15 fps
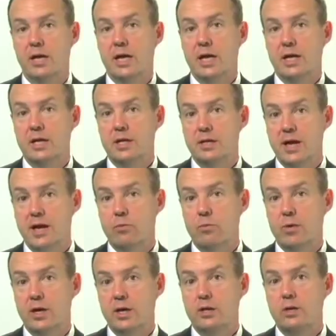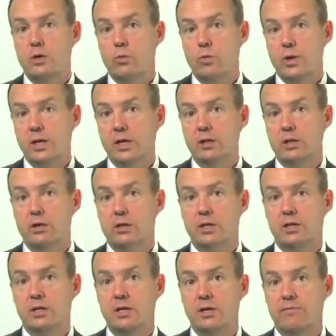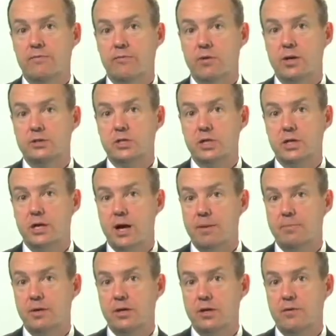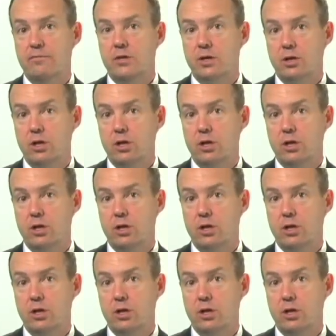And in that way, we can look at the forensic copy of the